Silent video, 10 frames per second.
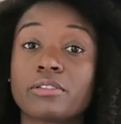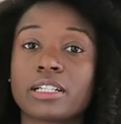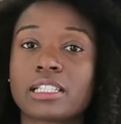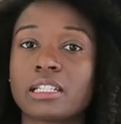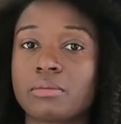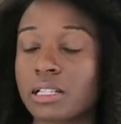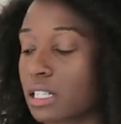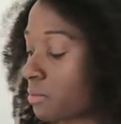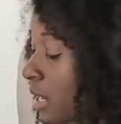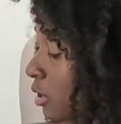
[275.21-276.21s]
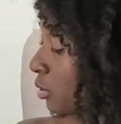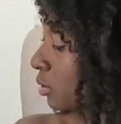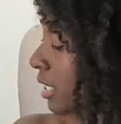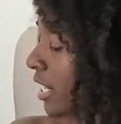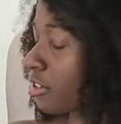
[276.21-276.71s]
me greasy because my
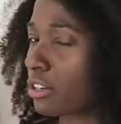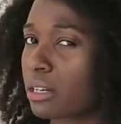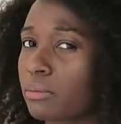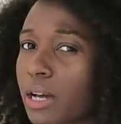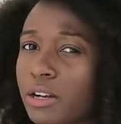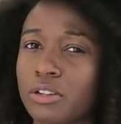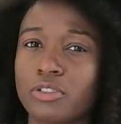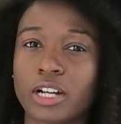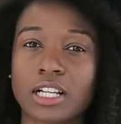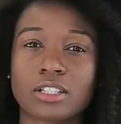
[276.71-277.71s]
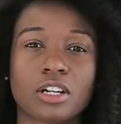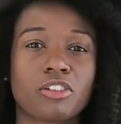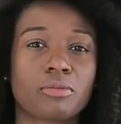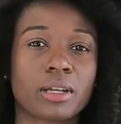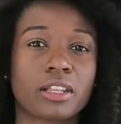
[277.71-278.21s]
old eye cream, I don't know if you guys saw
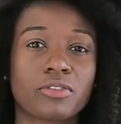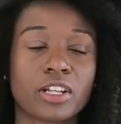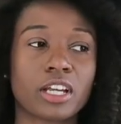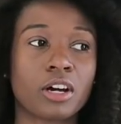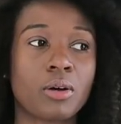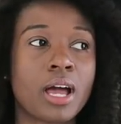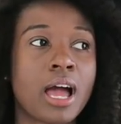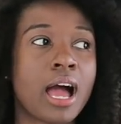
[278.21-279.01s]
it from the other video,